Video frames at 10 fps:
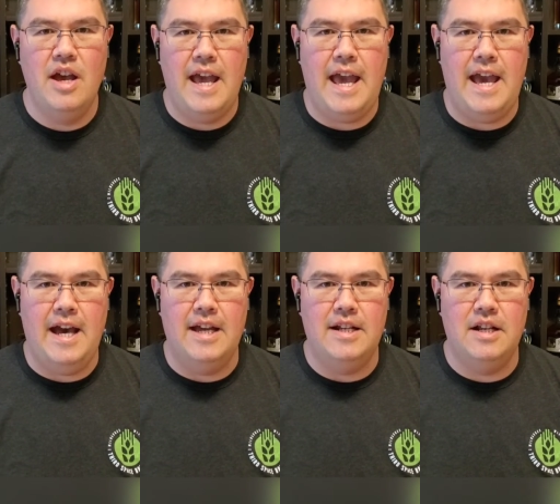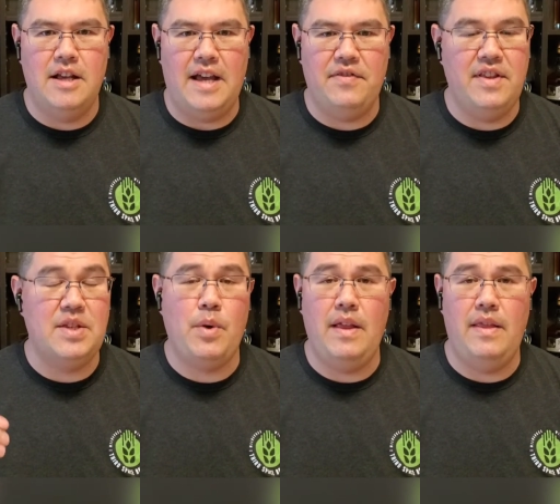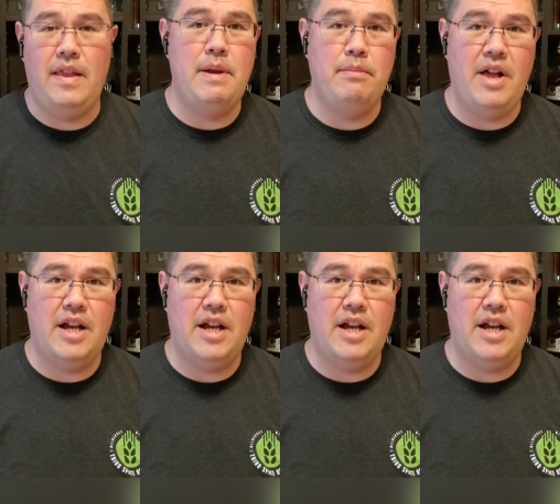And I think that's why a lot of people